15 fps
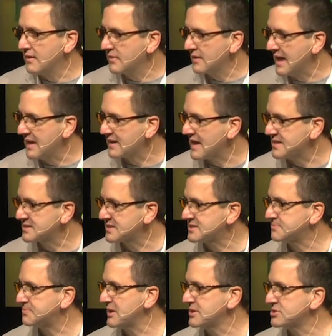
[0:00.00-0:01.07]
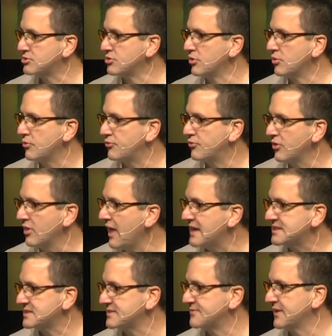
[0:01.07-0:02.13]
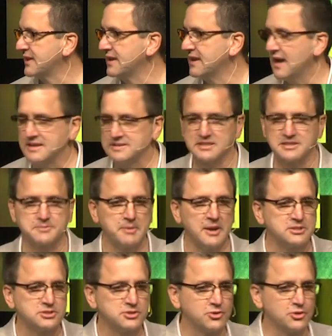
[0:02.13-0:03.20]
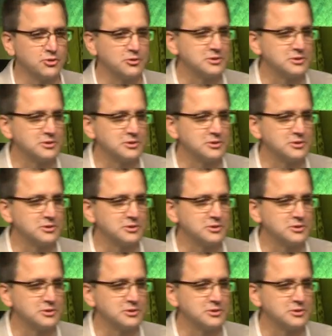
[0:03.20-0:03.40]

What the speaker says: As expressed through philosophy, as expressed through